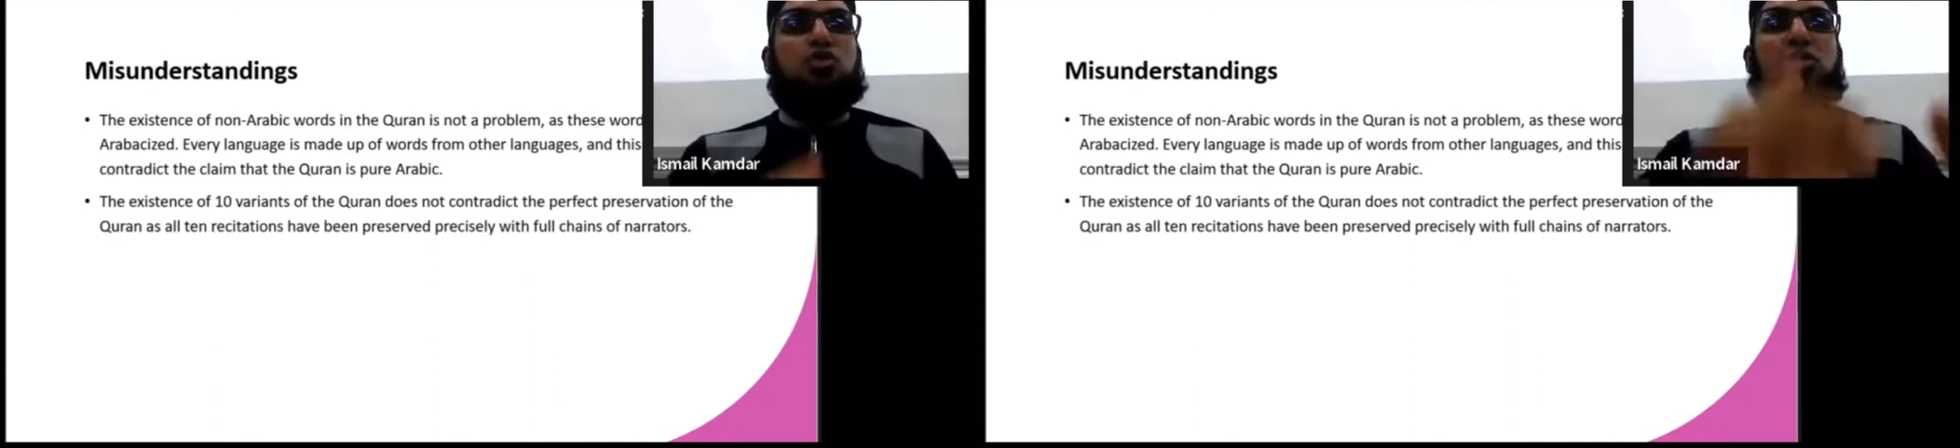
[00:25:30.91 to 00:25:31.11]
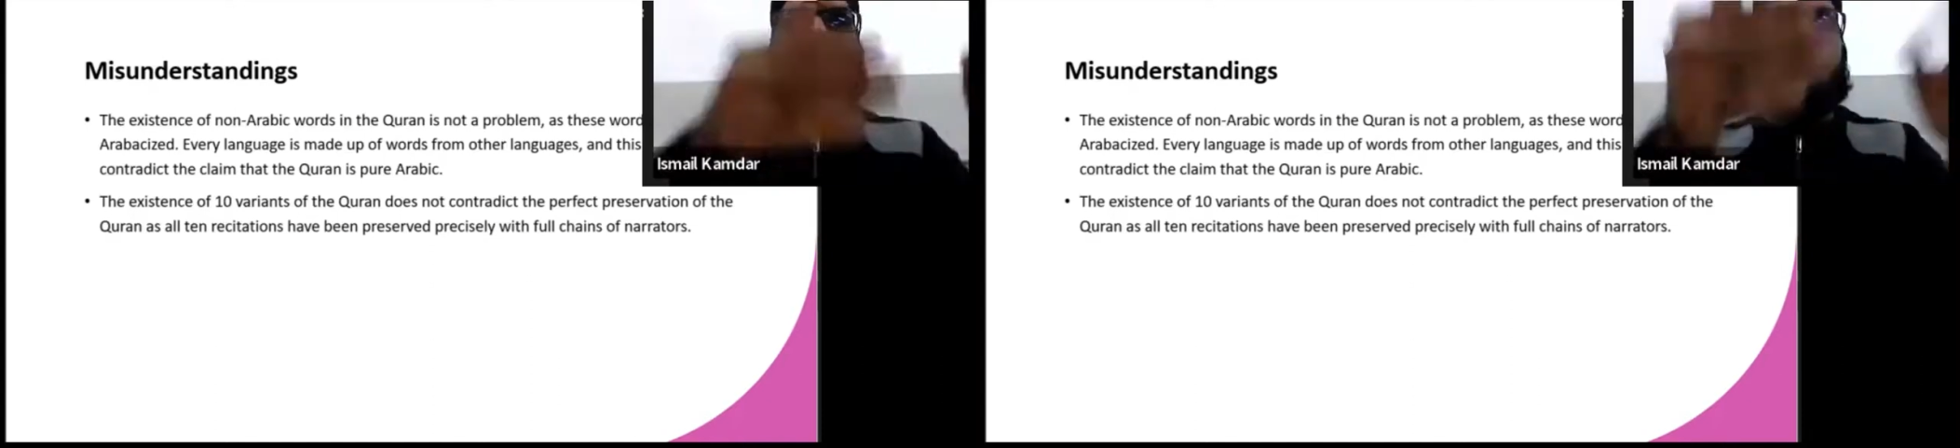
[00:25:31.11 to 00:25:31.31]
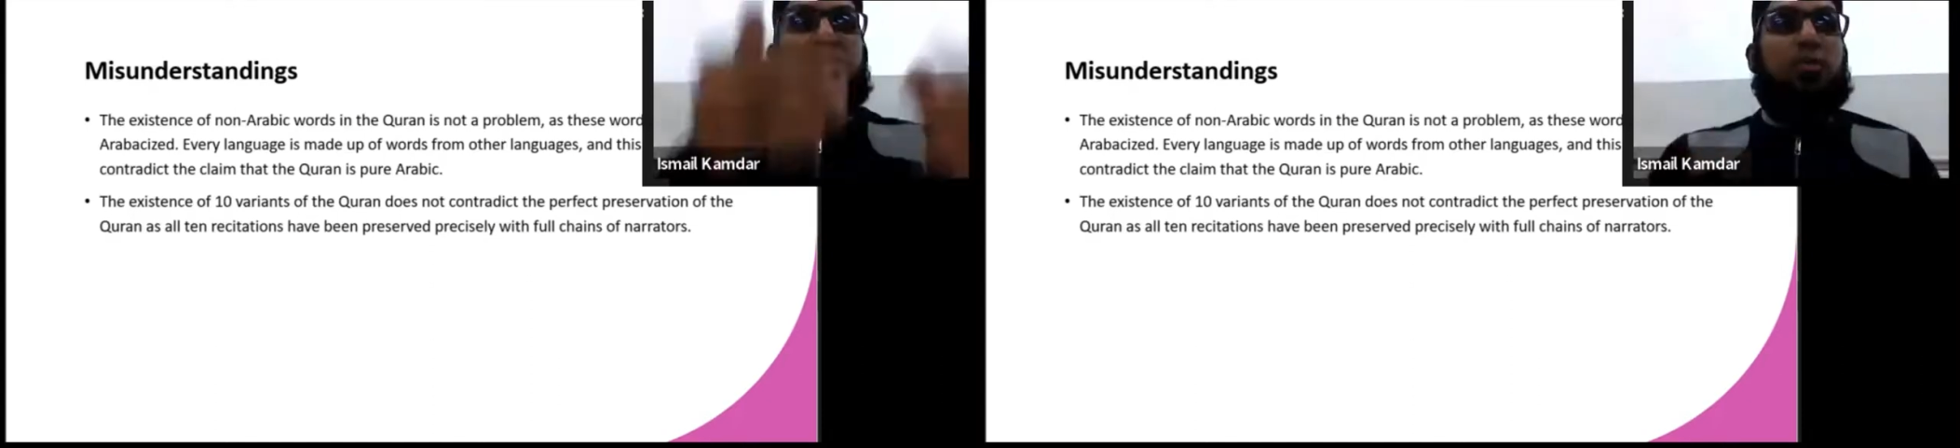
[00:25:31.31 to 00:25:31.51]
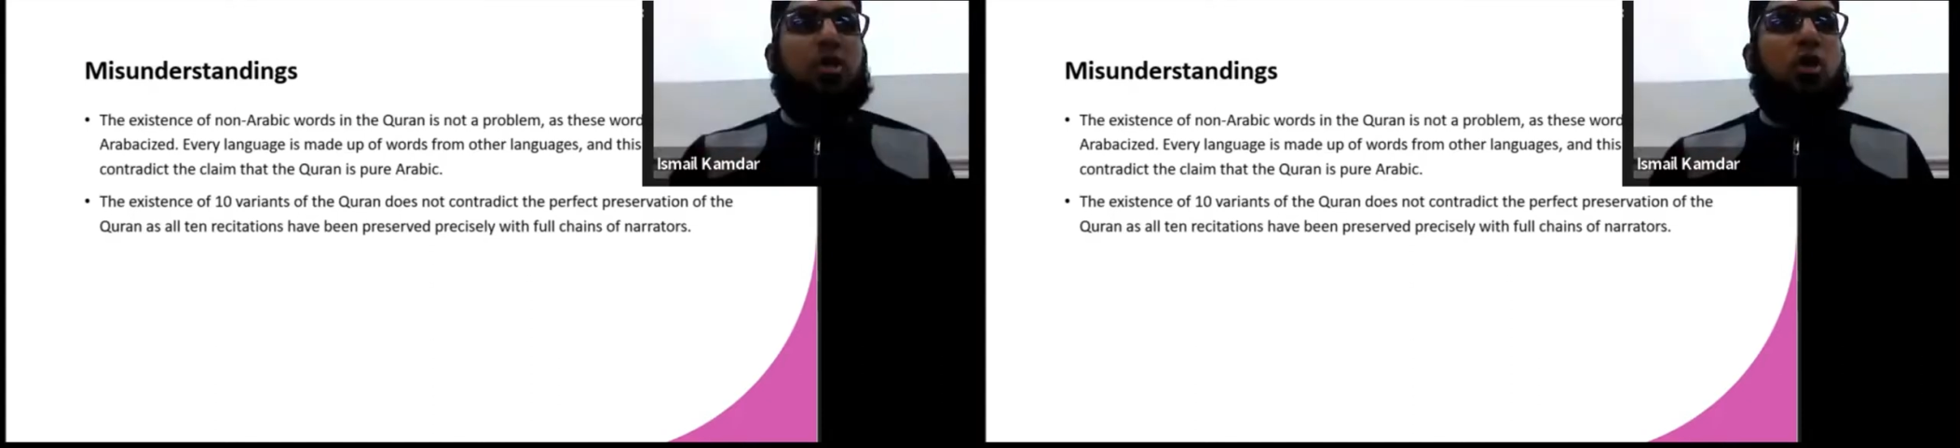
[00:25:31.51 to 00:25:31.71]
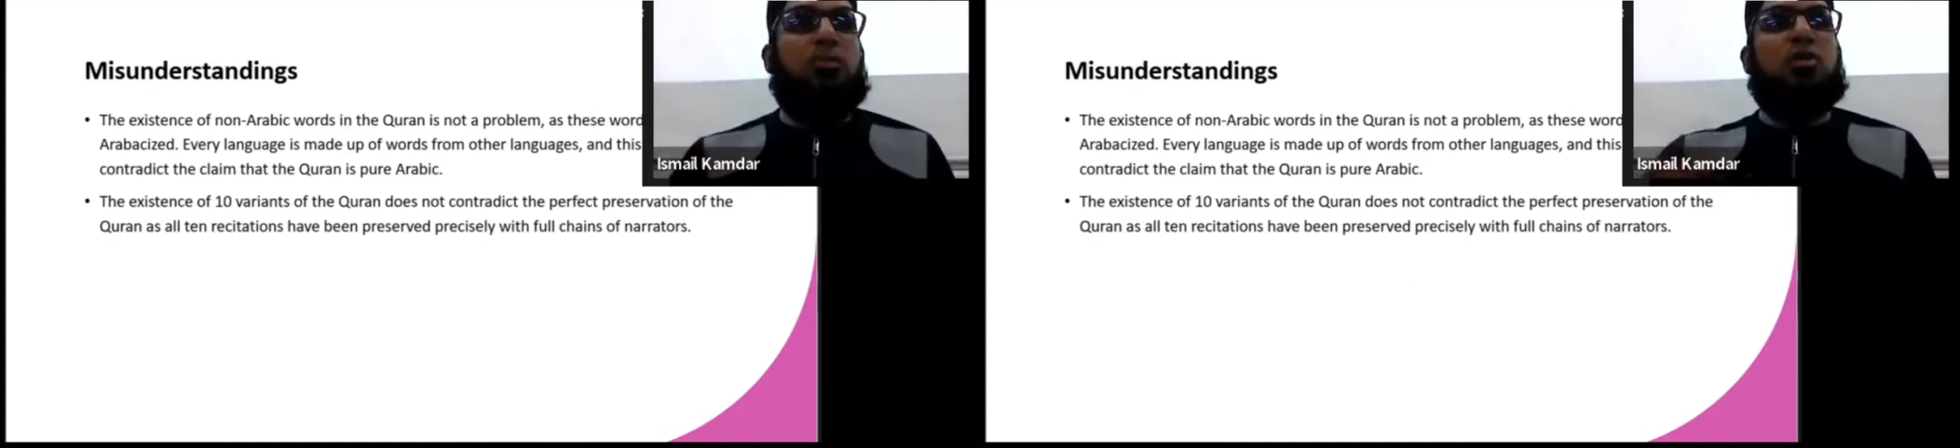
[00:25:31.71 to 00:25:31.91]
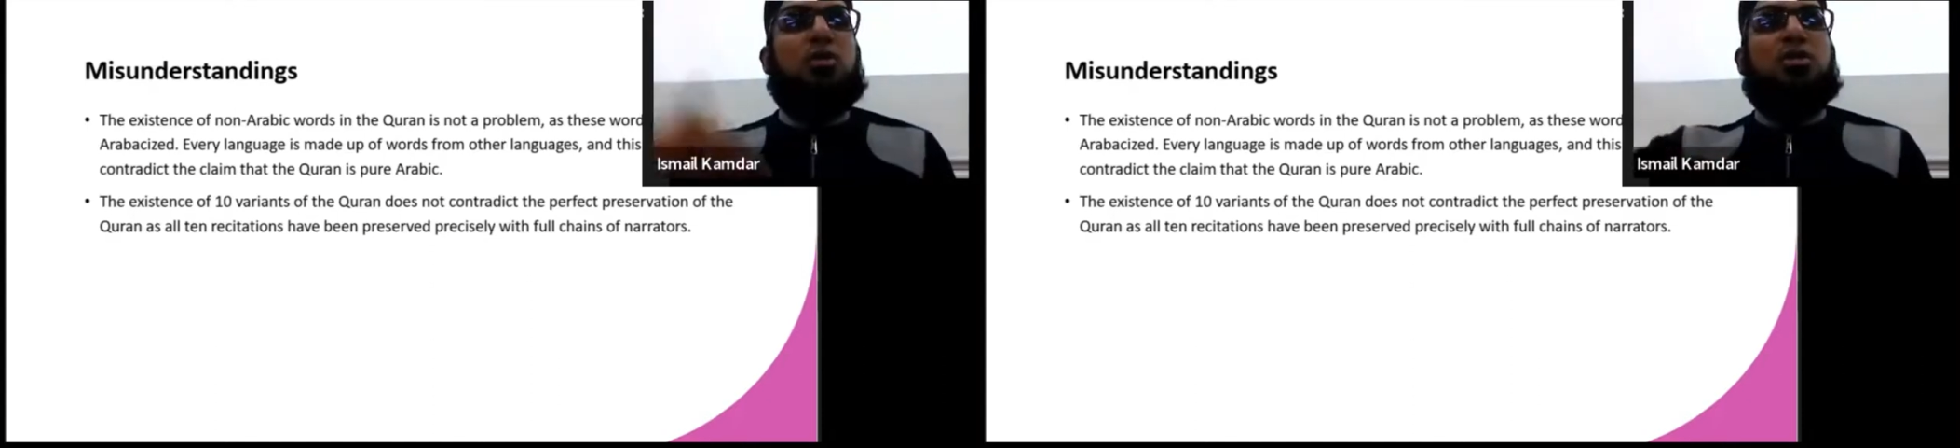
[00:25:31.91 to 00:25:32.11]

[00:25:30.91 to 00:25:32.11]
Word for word: So some people adopted the